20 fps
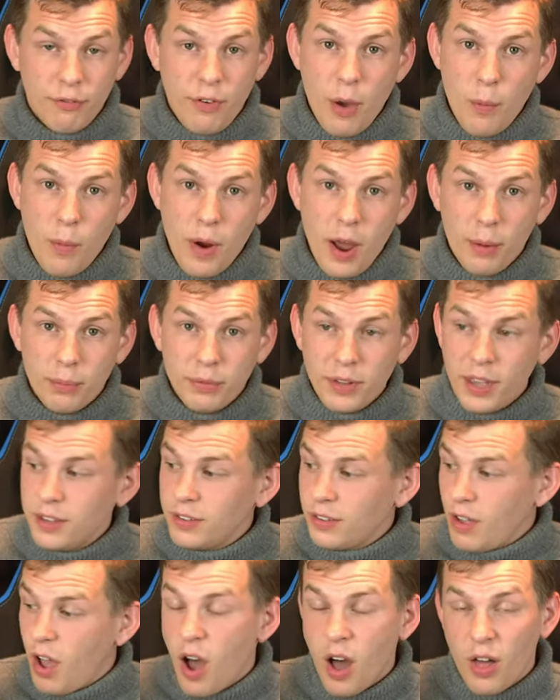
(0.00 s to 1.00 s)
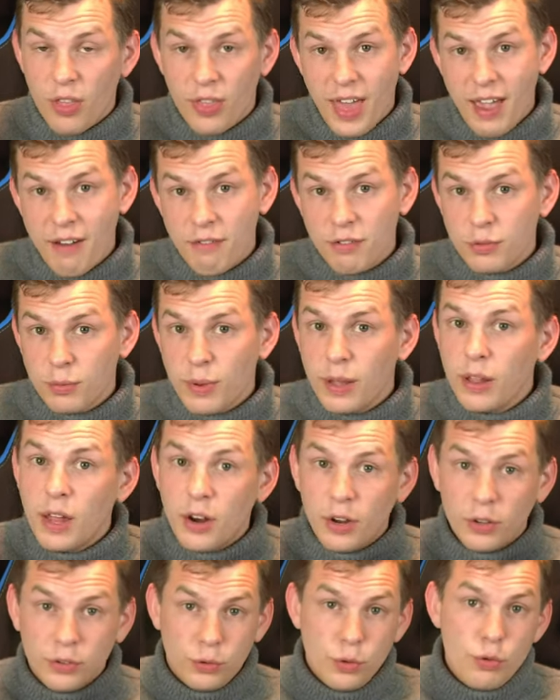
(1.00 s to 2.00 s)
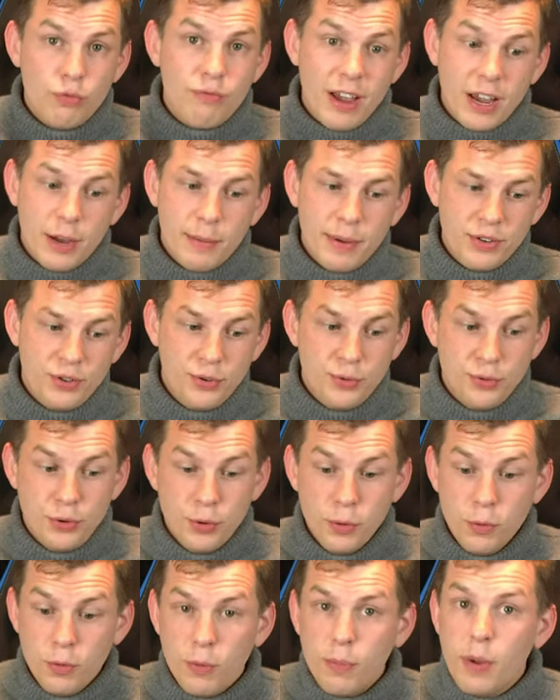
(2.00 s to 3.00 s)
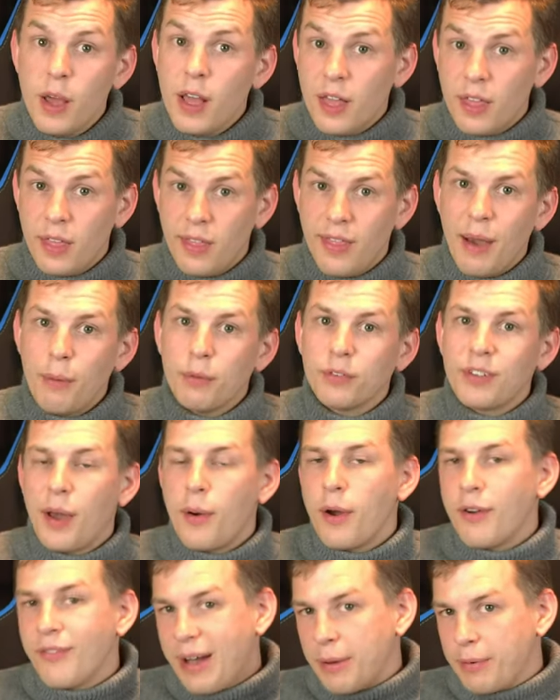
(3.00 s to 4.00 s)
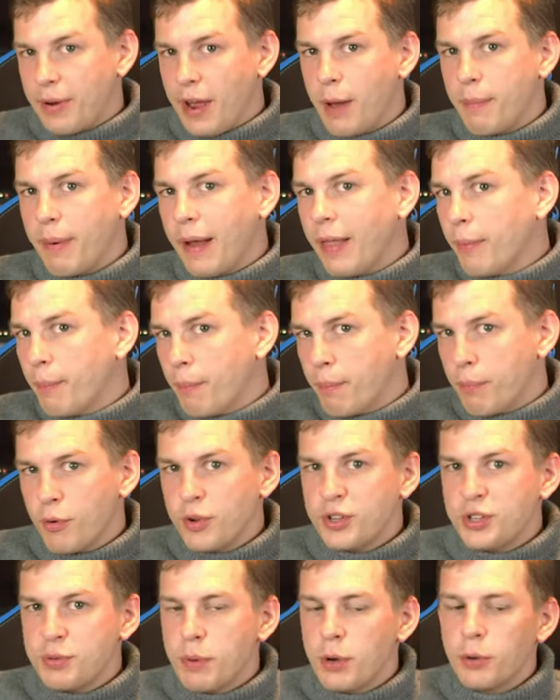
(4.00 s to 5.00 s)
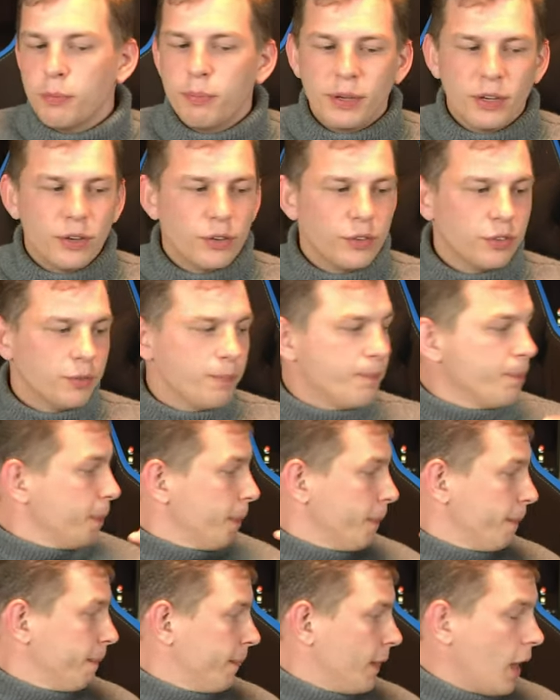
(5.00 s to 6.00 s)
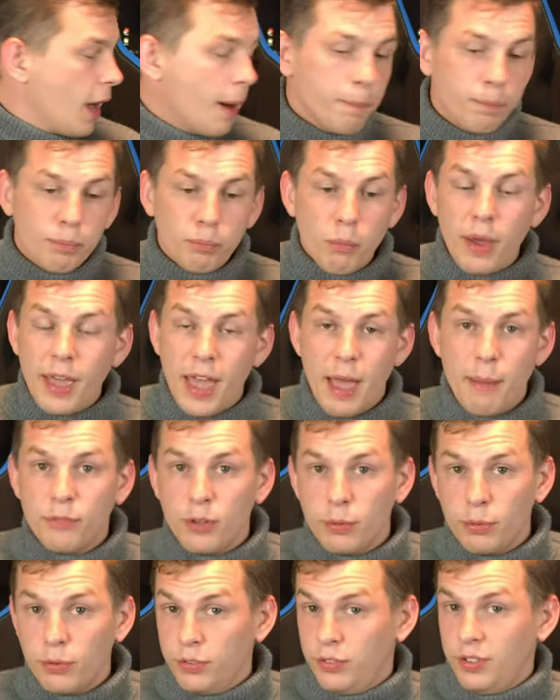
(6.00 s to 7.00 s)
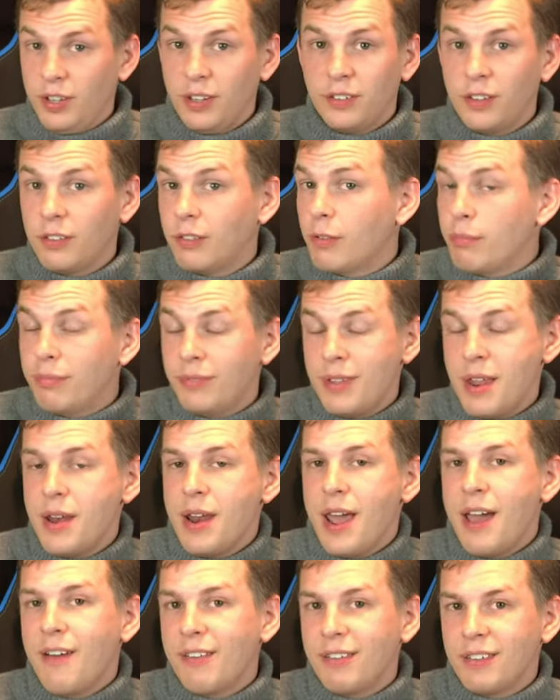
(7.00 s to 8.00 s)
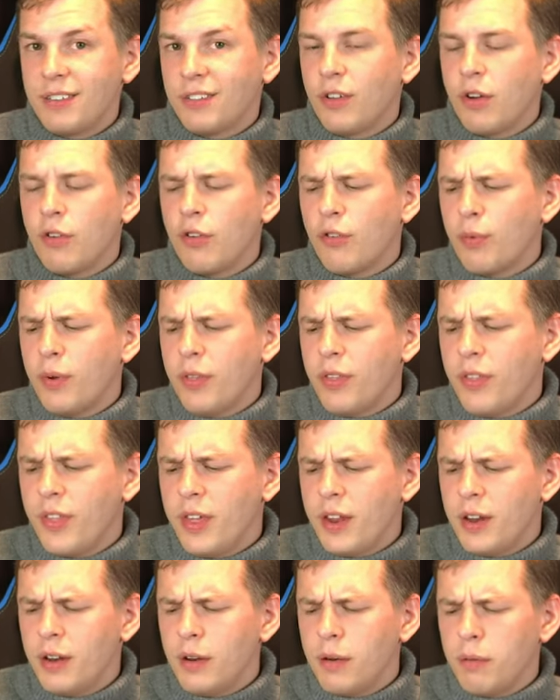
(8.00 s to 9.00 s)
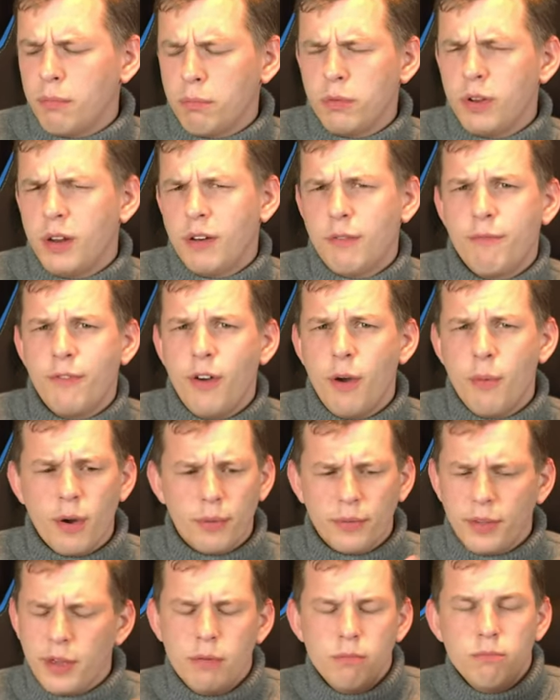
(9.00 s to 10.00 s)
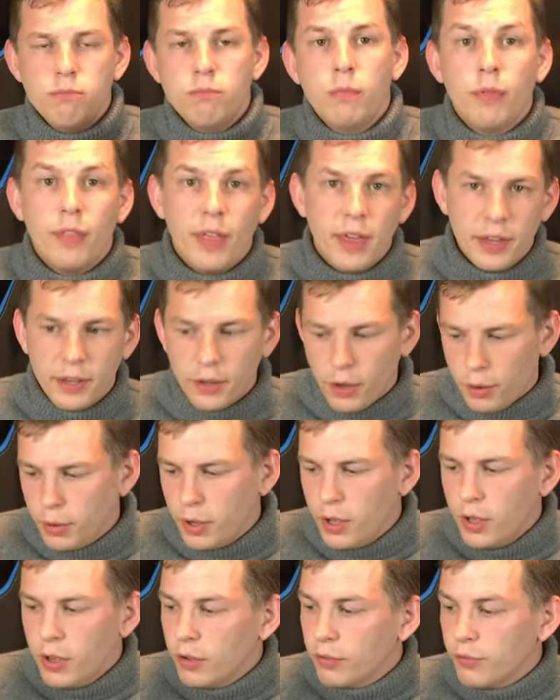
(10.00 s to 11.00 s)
Firmware updates are there as well and I do recommend you do them. That was how I found out about the bridge mode because um, my MW6 system didn't have it to start off with and then did a firmware update and there you go.